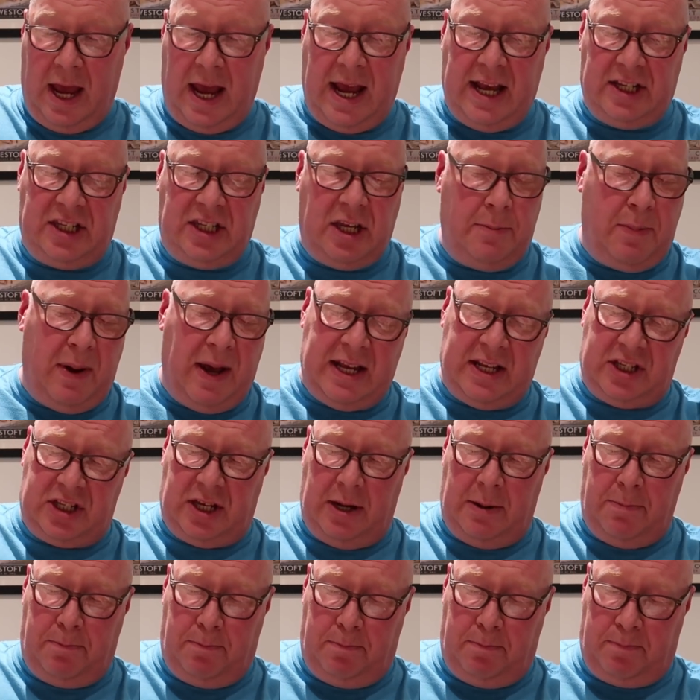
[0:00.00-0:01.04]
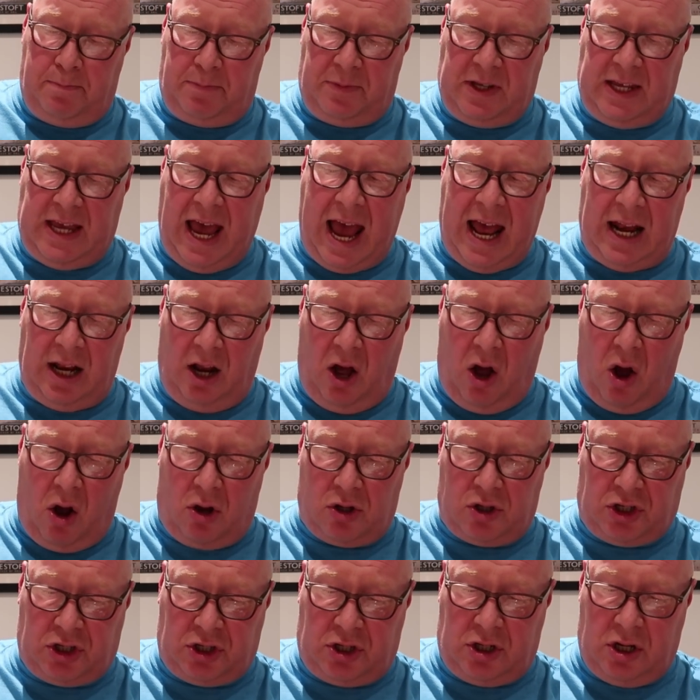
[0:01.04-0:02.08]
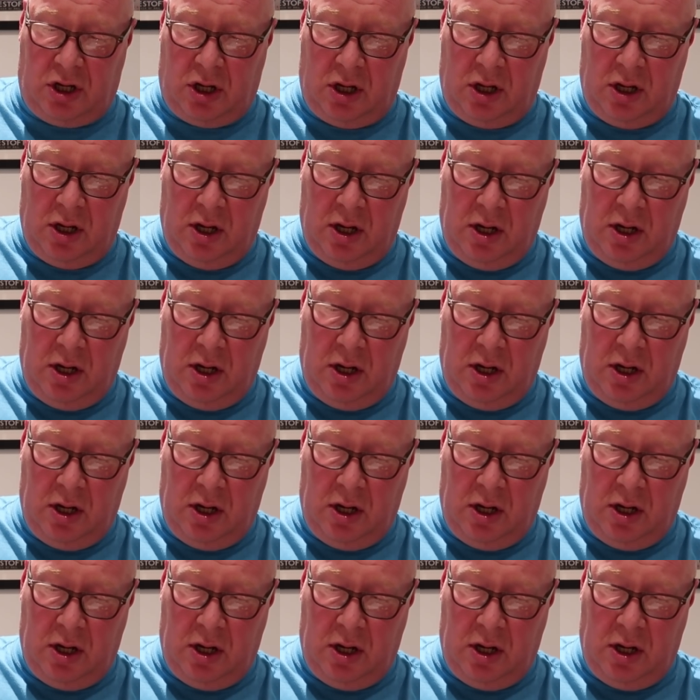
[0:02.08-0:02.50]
Itsy bitsy, get lost!